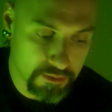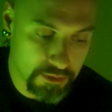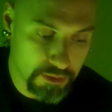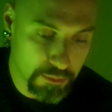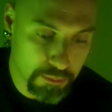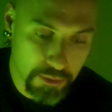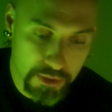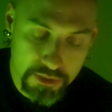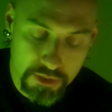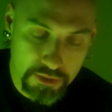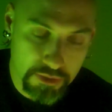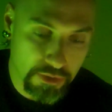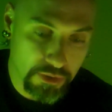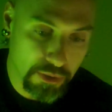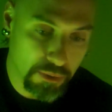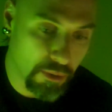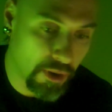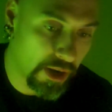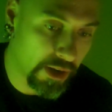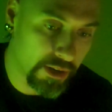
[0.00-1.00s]
You're preaching to the
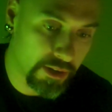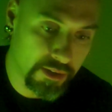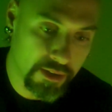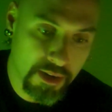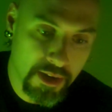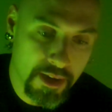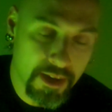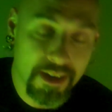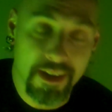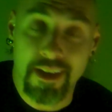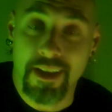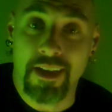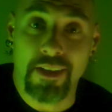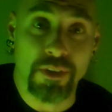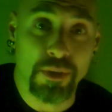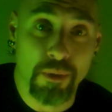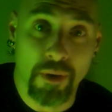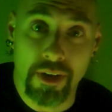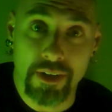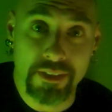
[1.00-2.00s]
choir,
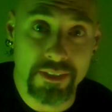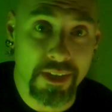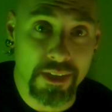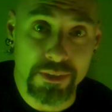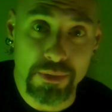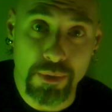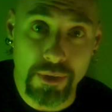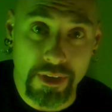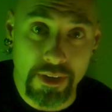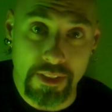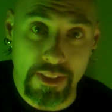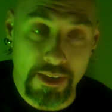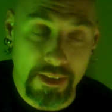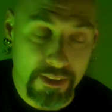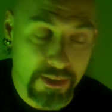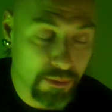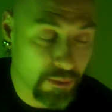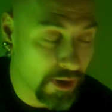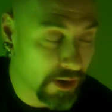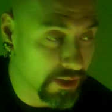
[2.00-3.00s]
and the choir's not doing anything.
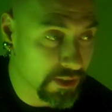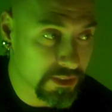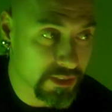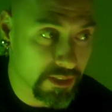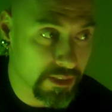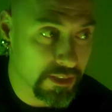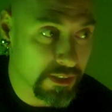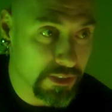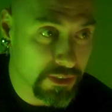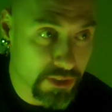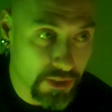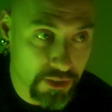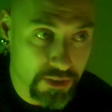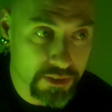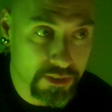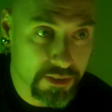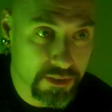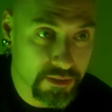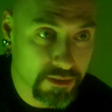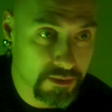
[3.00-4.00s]
The choir's sitting in
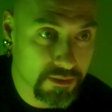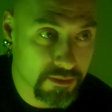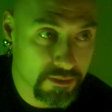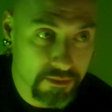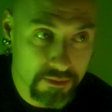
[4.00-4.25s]
church,